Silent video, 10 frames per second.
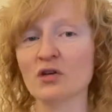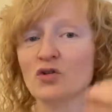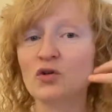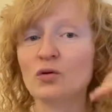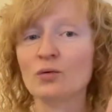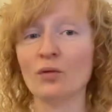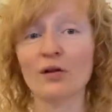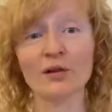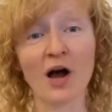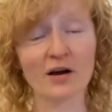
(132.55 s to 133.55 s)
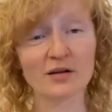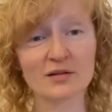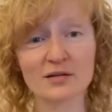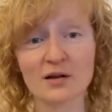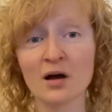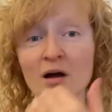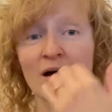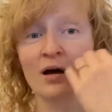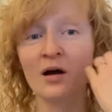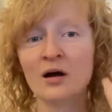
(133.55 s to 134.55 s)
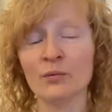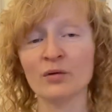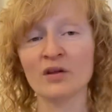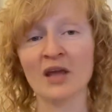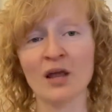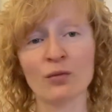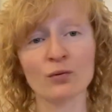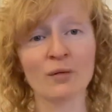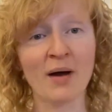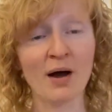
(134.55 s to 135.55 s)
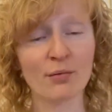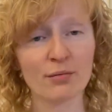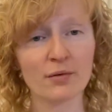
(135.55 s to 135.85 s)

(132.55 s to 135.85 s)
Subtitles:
to the lungs, breathing in through the mouth.